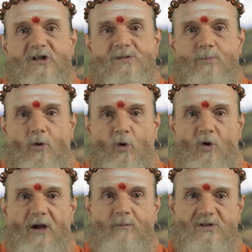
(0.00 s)
of this
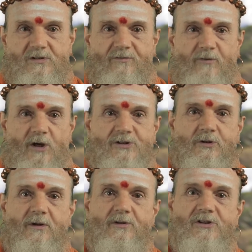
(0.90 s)
program is to
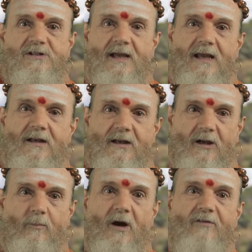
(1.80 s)
foster understanding
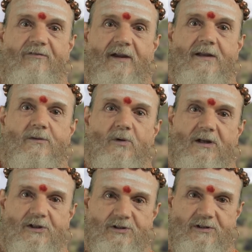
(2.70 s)
among faith
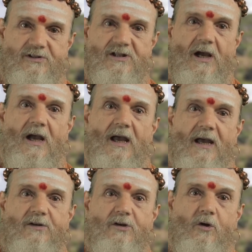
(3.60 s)
traditions
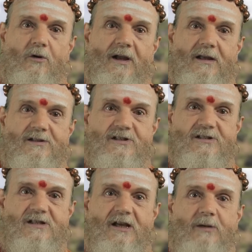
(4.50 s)
and to create a
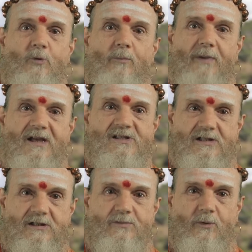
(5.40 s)
sustainable
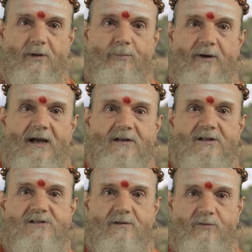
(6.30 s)
basis for the
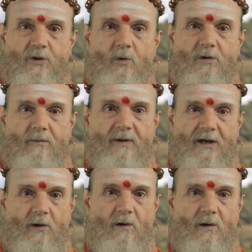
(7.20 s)
practice of yoga
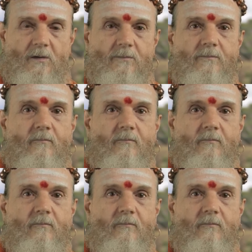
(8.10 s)
by all.